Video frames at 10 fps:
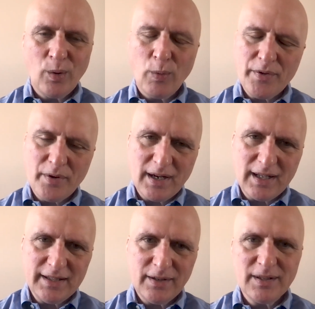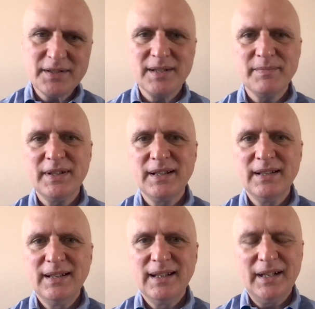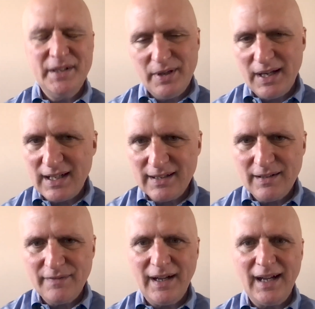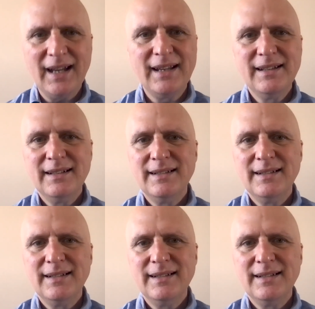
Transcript: or where they're unclear on something, and you can clarify